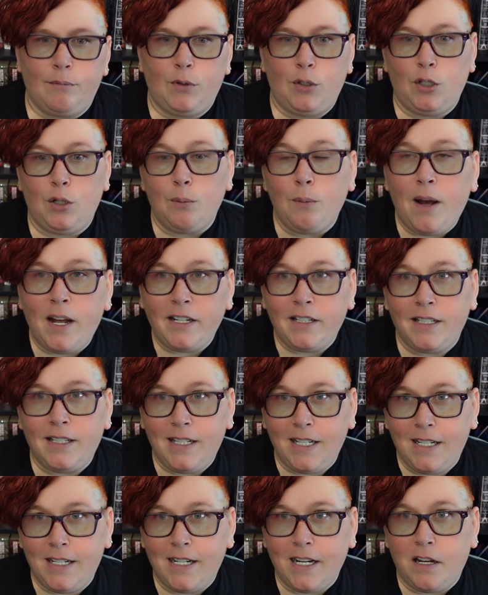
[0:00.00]
Too much
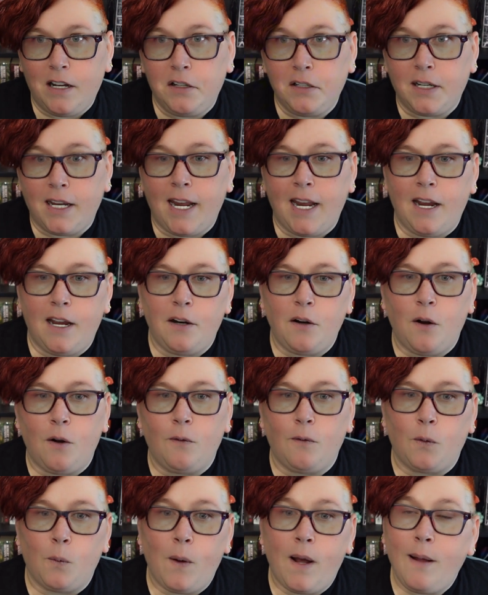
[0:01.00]
detail can
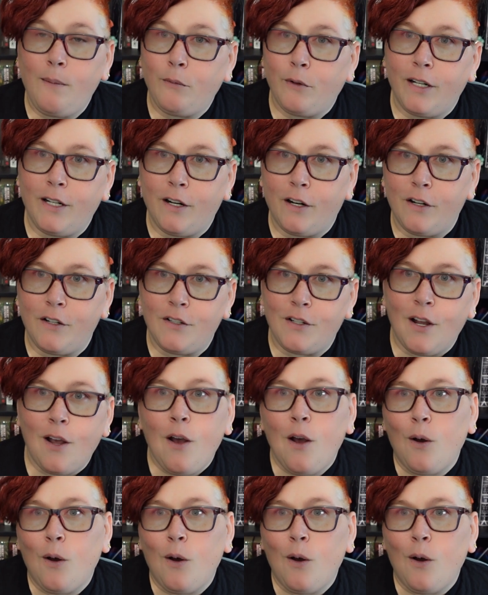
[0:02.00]
overwhelm readers,